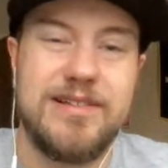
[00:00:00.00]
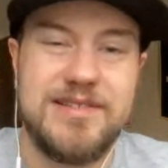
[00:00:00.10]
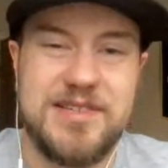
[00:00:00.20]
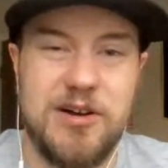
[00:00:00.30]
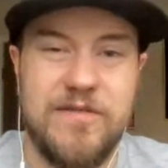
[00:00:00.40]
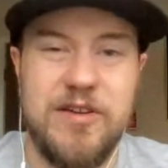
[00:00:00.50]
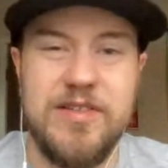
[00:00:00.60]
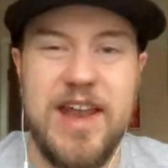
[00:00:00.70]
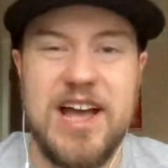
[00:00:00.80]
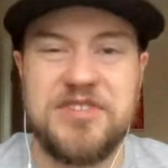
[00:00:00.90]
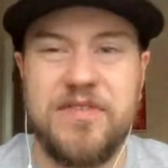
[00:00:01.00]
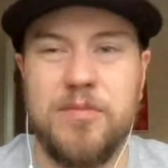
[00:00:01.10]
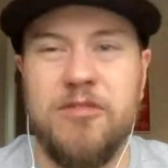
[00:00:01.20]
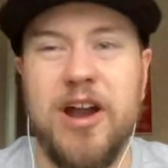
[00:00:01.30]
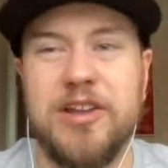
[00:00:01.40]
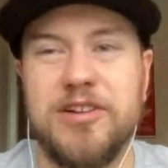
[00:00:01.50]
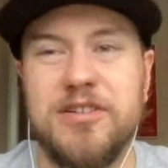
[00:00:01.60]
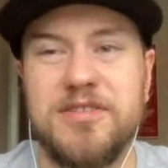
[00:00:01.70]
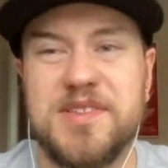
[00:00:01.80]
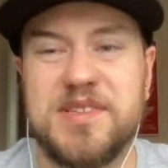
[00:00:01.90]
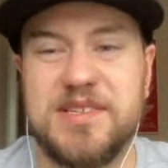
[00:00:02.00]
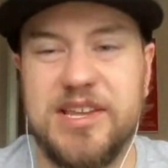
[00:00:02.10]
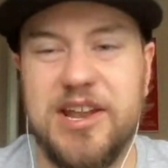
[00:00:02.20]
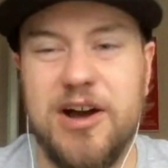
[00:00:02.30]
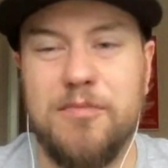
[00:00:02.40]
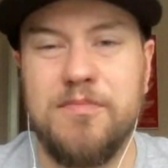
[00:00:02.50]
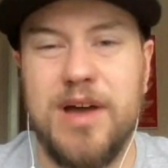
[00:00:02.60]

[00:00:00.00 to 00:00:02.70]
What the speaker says: So if you're the Nashville Predators, you know,